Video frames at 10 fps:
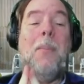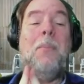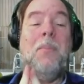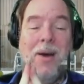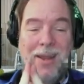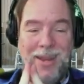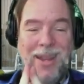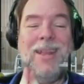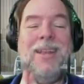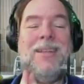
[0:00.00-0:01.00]
but
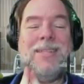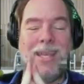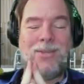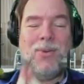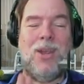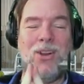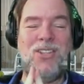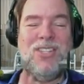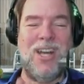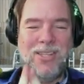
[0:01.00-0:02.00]
TestRigger
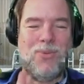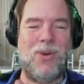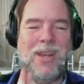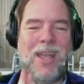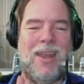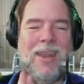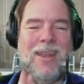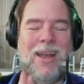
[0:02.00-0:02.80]
does work on it.